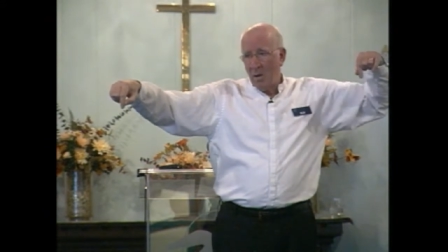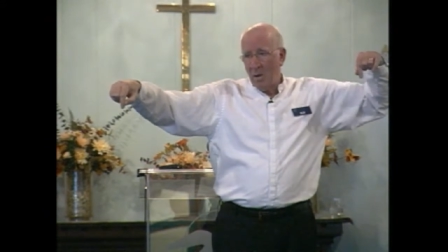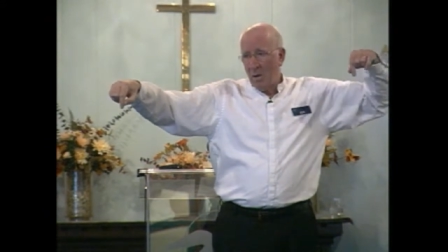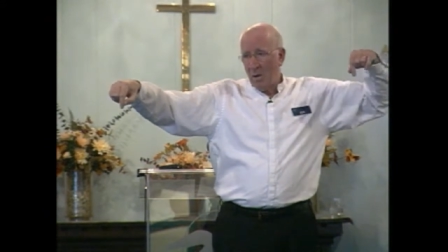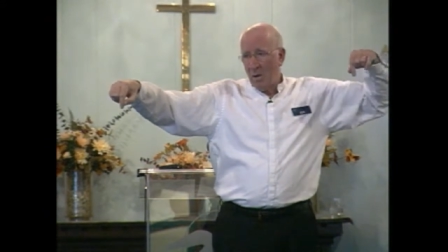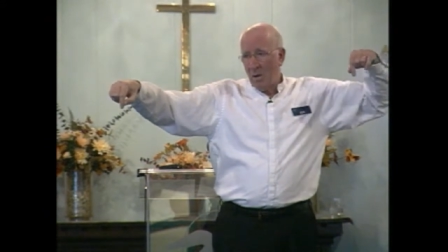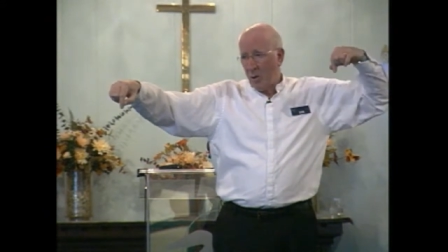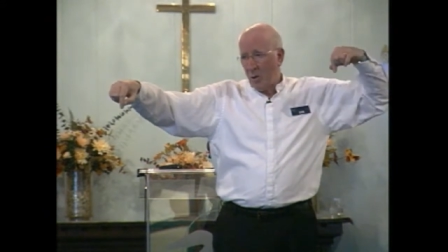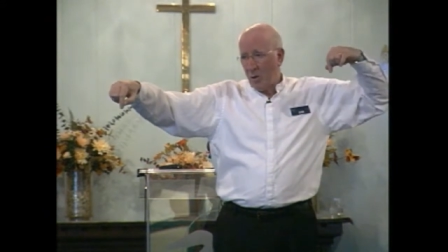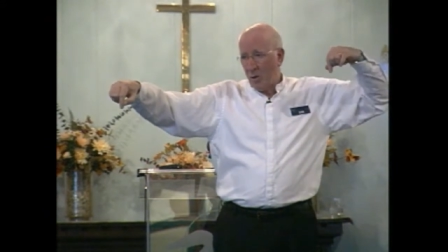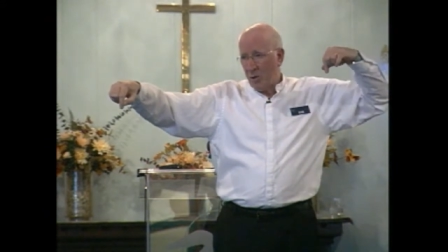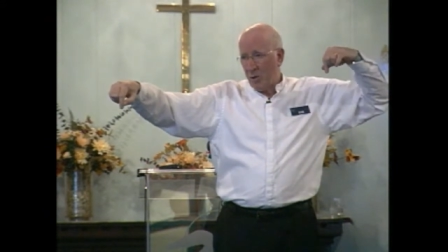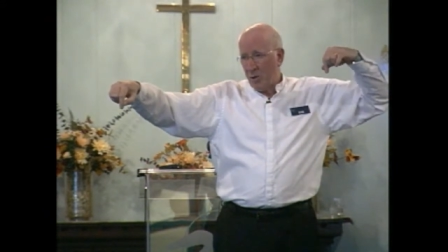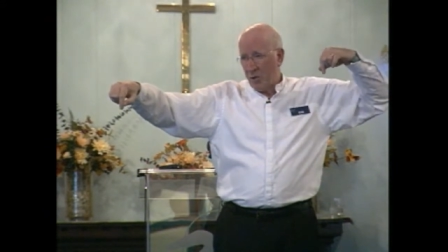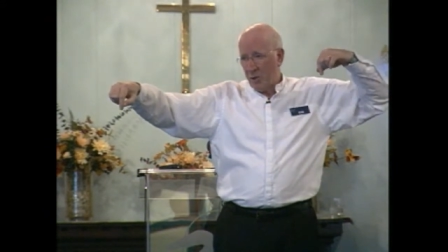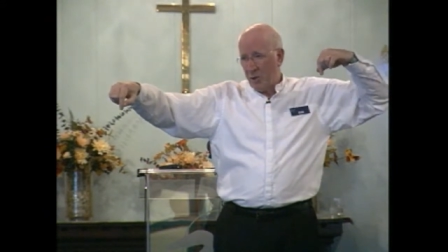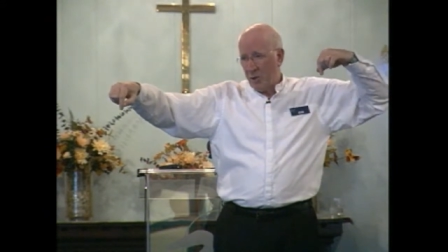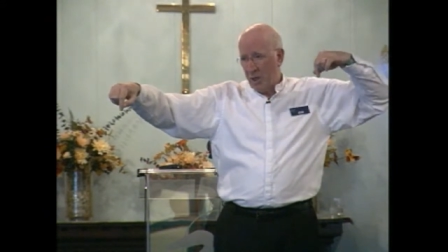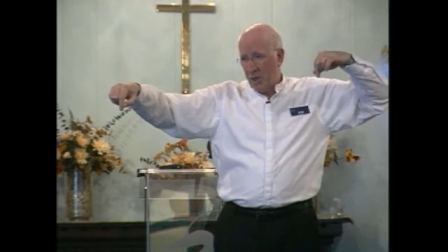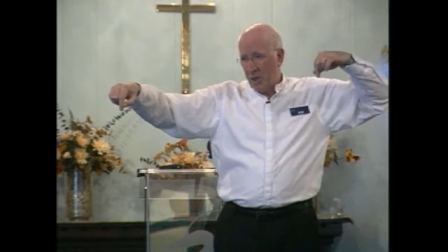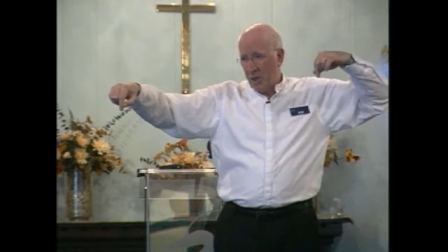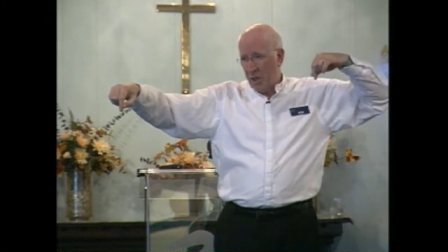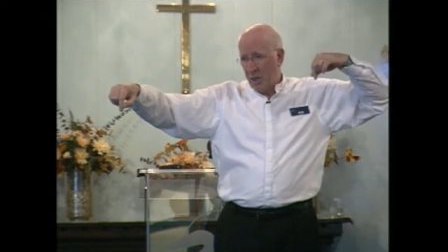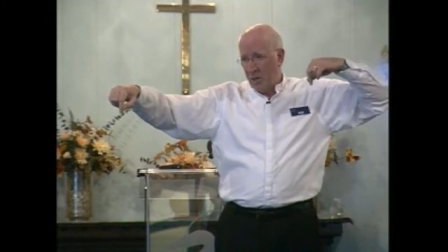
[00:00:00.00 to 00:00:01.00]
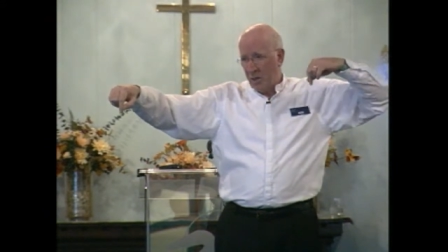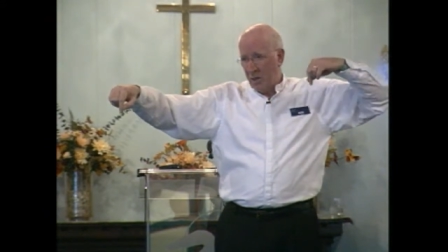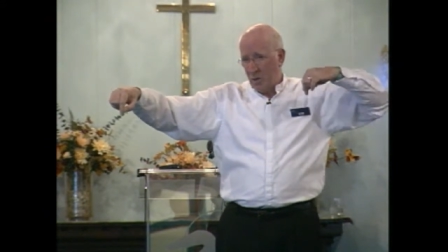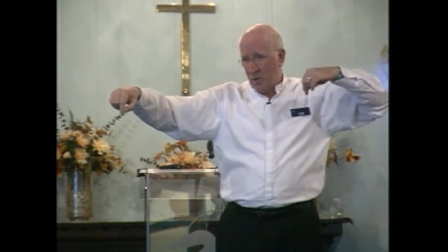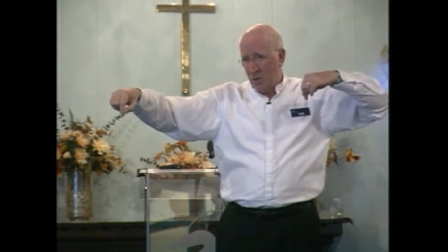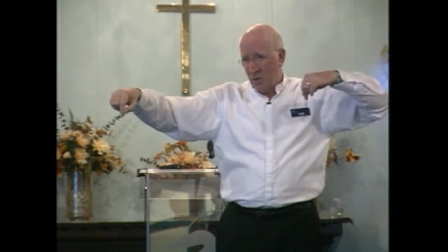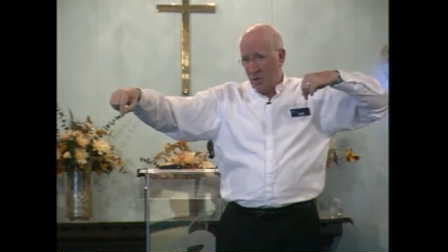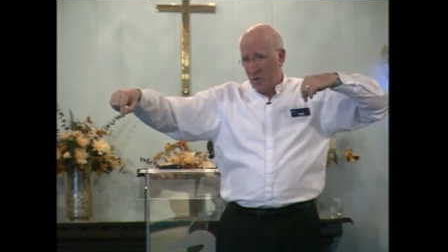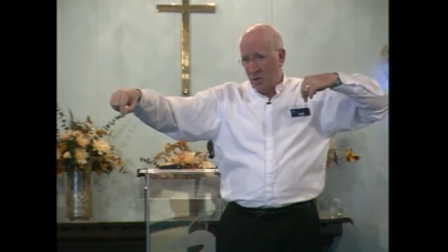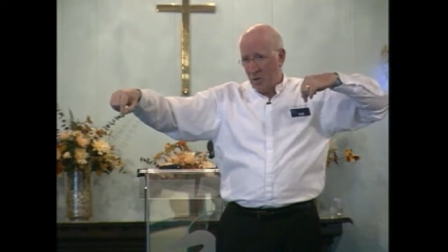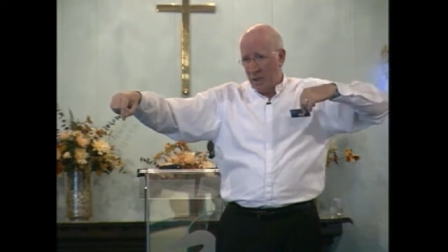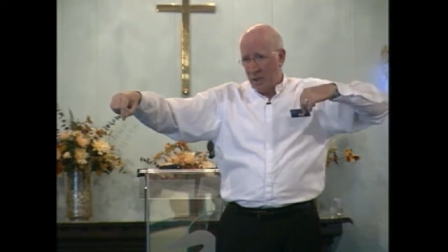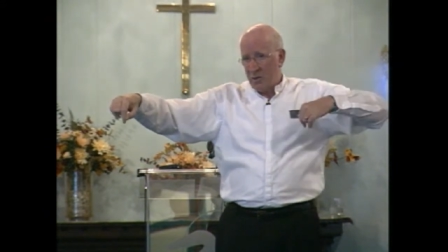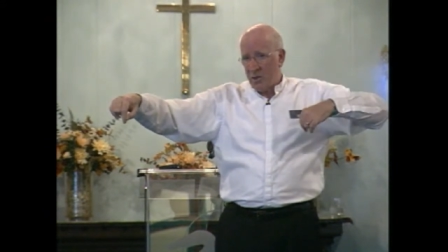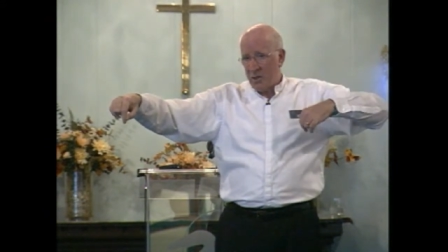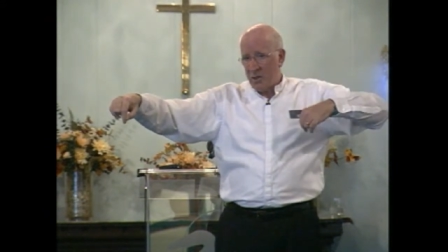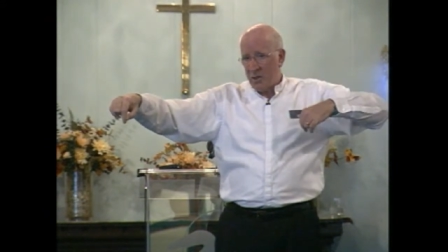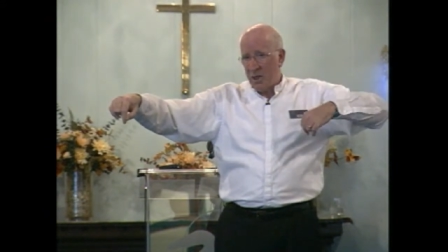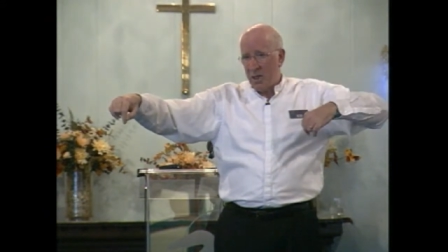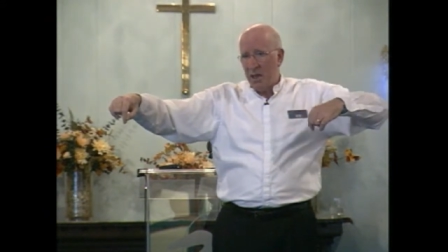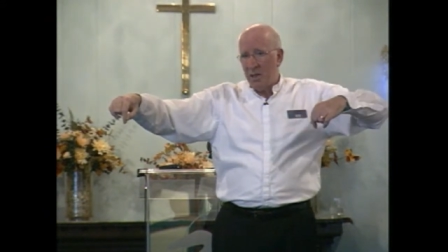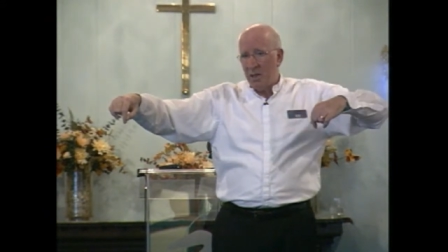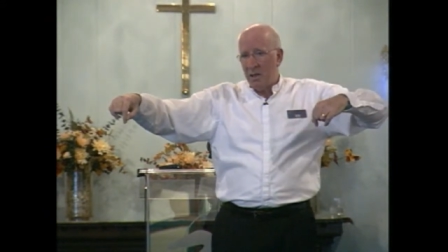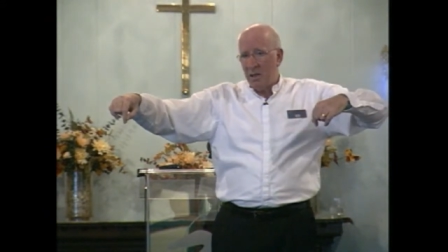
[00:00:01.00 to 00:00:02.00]
a portion in Salt Lake
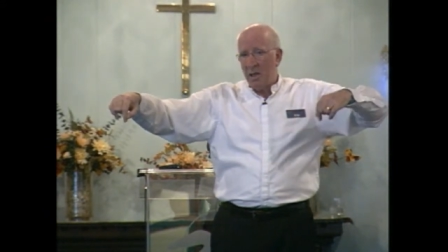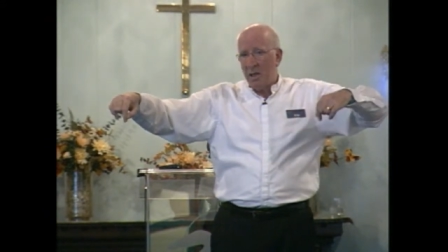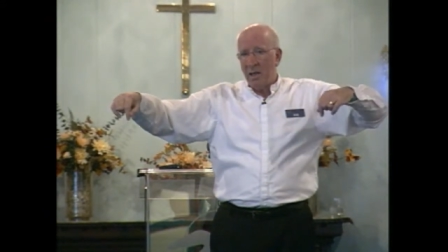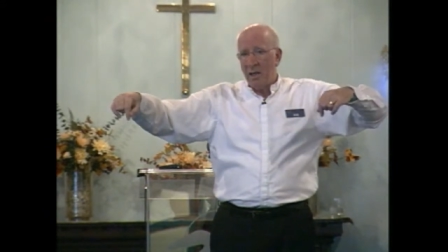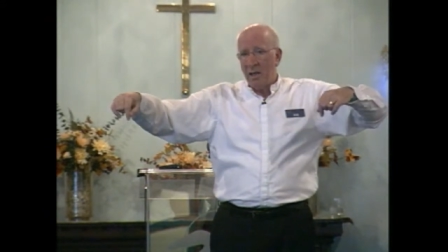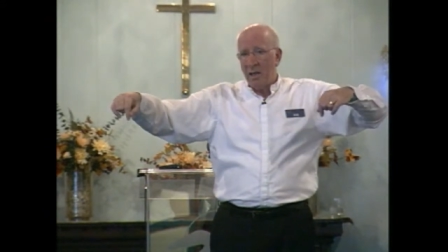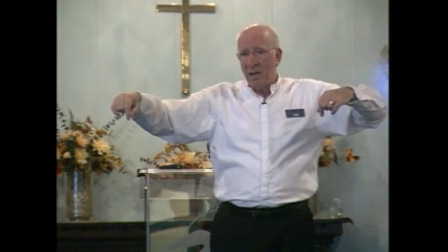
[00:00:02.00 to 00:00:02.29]
City.